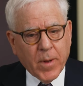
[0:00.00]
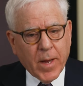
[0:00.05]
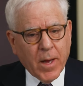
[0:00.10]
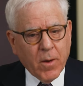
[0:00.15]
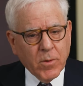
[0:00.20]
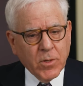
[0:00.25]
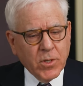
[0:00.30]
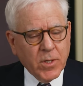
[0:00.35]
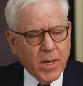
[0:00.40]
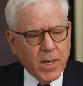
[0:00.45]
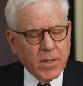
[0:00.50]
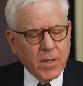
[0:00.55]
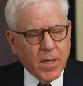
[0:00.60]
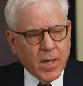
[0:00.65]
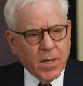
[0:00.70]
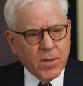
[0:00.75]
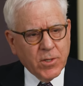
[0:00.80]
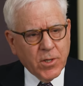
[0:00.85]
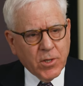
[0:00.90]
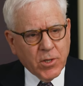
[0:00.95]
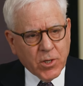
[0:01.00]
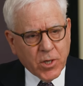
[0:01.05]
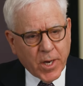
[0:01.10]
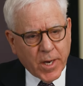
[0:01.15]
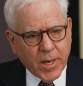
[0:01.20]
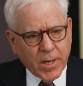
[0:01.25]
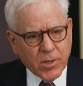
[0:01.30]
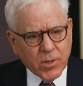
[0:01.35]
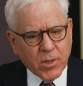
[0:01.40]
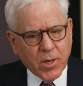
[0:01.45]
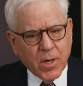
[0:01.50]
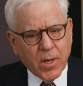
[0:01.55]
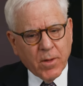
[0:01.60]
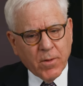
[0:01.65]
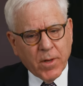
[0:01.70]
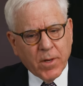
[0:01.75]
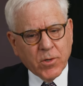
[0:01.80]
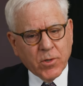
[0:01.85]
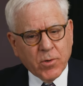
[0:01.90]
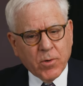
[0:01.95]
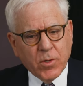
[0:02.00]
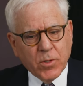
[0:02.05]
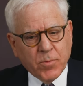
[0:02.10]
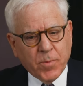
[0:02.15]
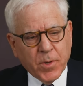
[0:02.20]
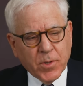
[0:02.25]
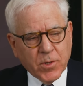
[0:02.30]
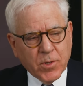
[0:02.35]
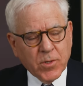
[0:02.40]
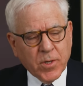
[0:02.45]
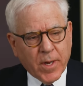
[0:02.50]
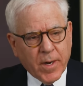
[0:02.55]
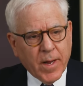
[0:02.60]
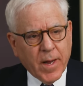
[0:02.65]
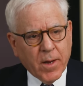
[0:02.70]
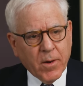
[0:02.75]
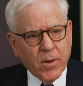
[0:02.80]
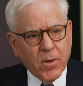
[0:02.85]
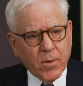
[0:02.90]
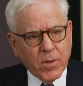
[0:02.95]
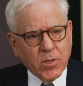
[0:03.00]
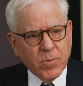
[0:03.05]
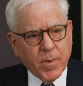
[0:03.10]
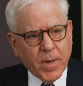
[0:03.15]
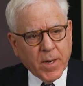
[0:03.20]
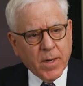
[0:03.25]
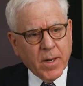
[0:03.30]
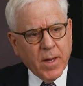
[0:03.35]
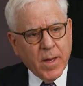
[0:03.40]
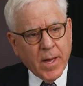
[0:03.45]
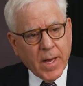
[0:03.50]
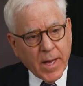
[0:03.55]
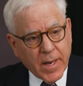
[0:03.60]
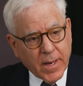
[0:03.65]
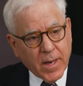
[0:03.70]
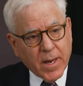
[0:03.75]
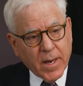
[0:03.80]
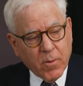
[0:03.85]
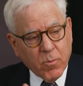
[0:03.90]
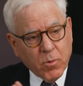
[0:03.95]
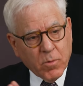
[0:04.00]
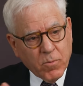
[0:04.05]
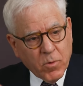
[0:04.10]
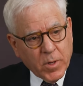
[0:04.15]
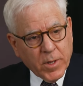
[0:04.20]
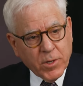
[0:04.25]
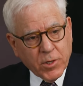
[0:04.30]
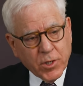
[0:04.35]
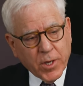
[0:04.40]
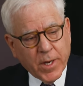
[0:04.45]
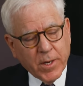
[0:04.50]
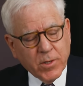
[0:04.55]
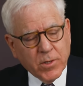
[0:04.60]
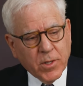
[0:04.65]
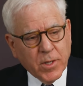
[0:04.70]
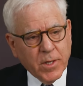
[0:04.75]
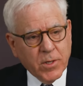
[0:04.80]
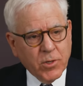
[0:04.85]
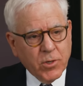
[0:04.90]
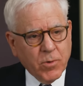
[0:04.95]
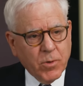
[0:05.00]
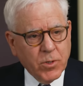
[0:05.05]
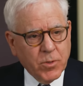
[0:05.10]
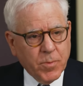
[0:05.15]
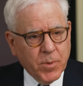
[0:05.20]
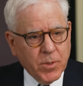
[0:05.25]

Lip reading: how has technology changed the insurance business, and how do you expect AI will really change the insurance